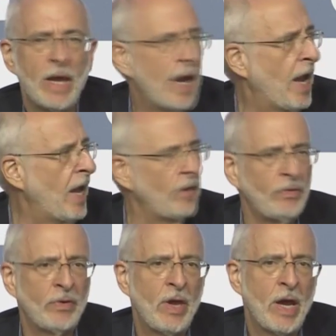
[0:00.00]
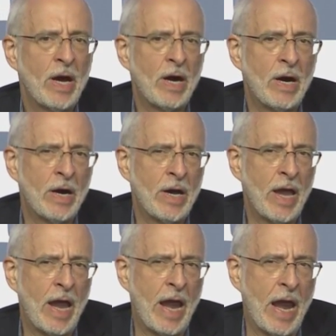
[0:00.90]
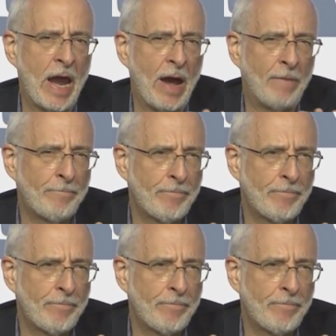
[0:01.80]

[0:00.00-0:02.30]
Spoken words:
And a